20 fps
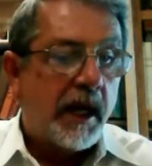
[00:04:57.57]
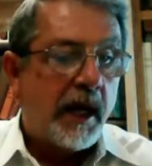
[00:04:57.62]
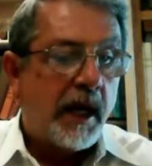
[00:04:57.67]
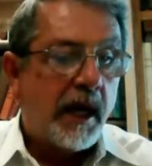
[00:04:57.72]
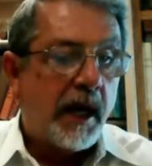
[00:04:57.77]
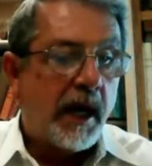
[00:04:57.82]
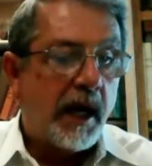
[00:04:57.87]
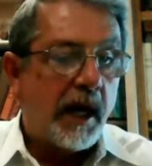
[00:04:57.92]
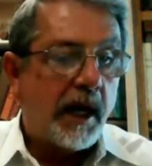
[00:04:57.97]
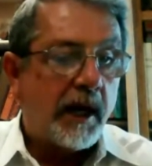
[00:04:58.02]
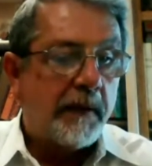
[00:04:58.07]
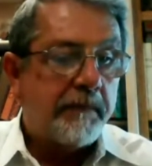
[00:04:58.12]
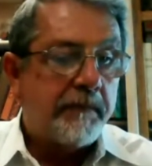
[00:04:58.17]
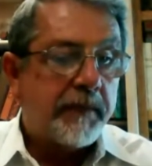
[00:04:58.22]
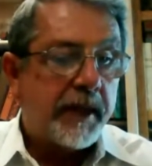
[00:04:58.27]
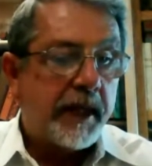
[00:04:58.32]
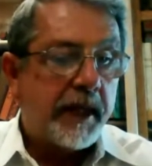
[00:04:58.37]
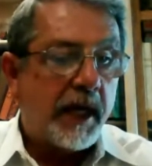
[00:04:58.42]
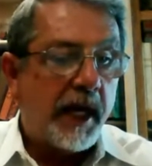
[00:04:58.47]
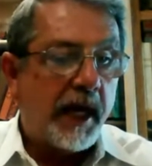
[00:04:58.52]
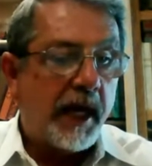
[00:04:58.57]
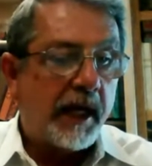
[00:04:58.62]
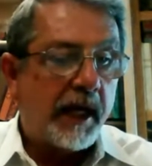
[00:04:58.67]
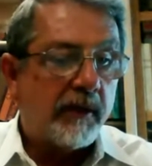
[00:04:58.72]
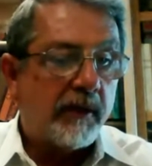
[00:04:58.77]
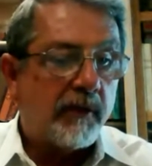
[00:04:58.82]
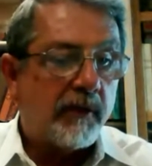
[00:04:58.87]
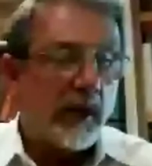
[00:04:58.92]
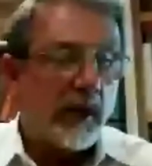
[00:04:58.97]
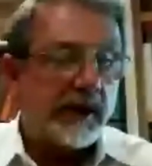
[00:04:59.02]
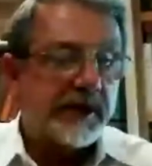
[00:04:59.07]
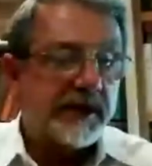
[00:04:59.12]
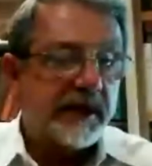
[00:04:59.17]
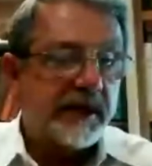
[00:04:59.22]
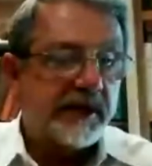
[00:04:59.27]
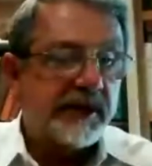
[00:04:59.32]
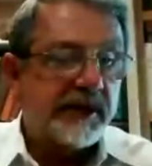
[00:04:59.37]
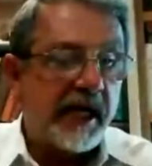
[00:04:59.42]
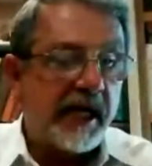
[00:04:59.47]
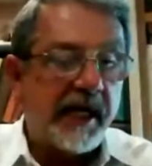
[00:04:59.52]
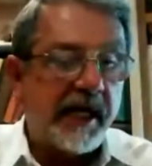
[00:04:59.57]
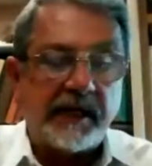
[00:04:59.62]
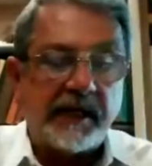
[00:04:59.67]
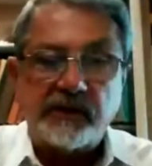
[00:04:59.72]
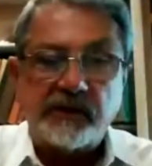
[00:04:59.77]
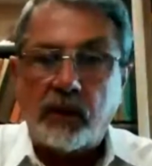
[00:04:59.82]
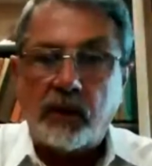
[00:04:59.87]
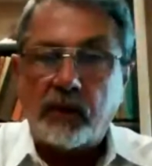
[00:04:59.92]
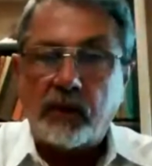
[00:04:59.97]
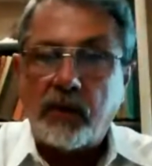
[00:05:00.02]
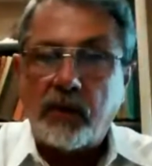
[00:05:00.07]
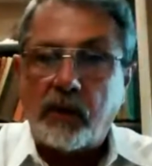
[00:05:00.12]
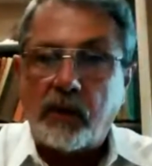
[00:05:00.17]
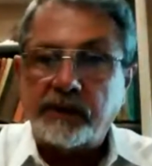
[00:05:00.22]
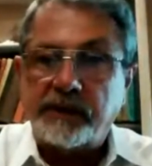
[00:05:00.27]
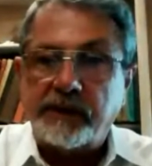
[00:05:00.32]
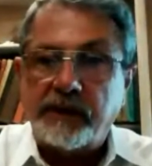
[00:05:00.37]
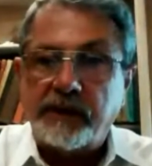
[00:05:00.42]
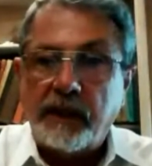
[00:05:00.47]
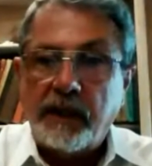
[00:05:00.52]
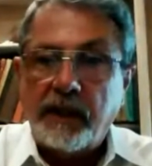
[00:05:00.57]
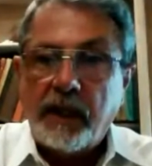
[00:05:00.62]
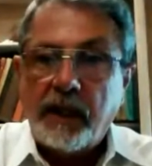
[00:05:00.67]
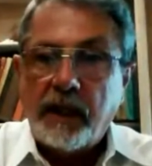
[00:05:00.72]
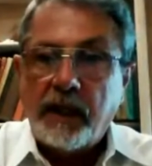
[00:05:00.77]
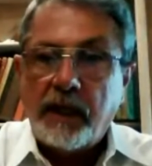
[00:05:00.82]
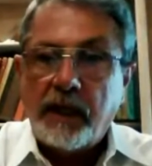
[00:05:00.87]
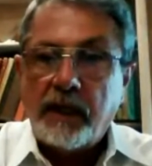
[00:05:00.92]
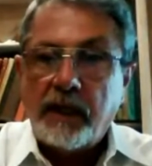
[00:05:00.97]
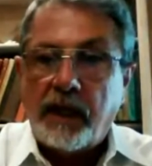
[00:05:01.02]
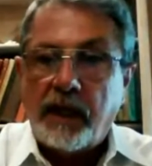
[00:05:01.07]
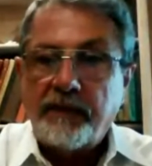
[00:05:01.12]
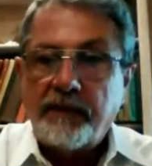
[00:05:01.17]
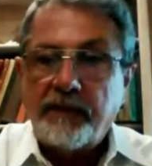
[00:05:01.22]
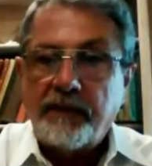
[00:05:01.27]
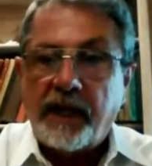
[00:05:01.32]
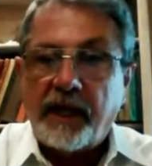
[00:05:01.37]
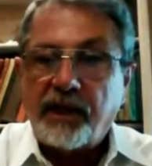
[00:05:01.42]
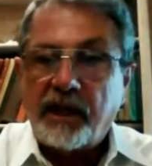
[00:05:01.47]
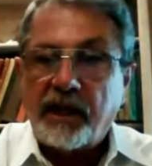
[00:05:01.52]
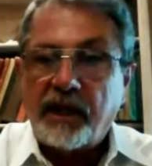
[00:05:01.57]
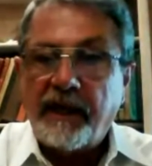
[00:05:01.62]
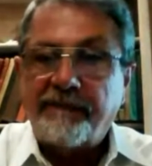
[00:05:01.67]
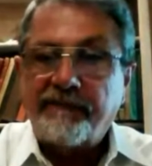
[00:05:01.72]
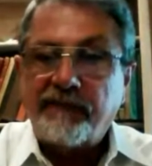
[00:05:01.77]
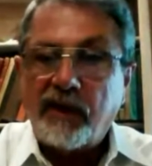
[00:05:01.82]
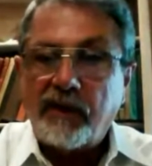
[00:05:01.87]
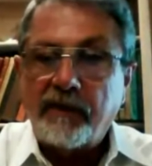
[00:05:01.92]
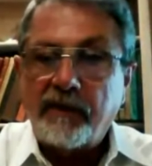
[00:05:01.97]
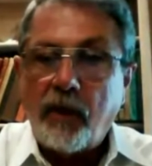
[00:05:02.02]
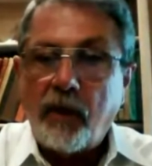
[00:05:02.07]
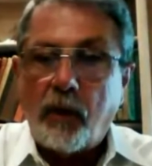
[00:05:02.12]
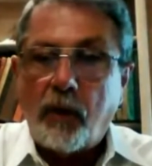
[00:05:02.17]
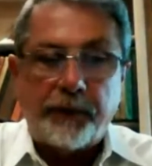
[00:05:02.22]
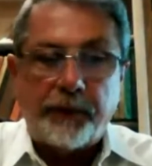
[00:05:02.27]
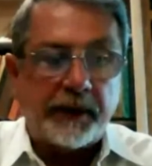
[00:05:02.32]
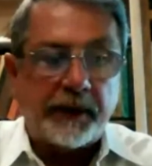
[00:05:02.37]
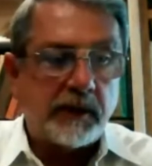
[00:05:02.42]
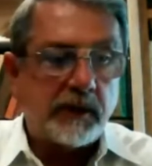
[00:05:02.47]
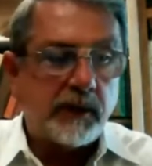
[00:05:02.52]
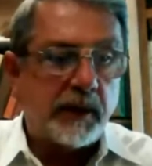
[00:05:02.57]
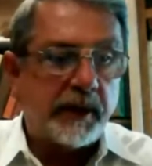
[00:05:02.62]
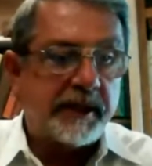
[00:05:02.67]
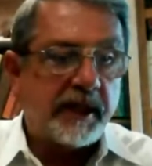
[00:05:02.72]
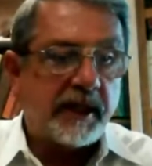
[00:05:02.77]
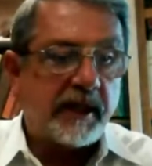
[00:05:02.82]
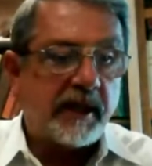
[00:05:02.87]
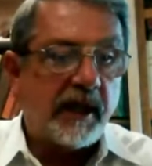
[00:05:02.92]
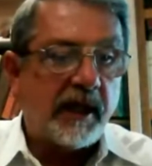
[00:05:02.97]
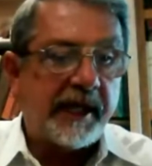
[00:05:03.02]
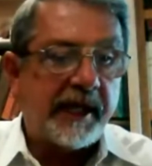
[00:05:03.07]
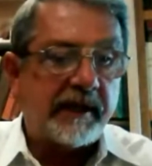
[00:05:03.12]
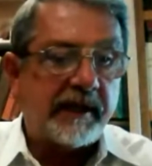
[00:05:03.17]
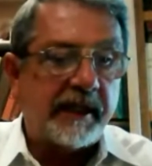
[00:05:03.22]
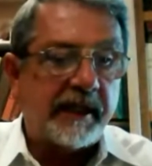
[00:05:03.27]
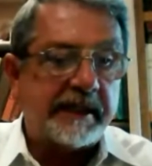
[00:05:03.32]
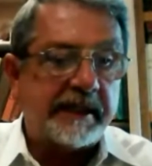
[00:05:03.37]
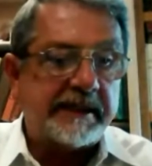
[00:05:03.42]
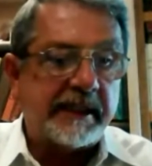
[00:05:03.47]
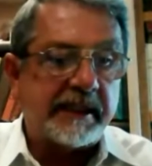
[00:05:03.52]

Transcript: And of course, the state has no course, nothing left open to it to collect this,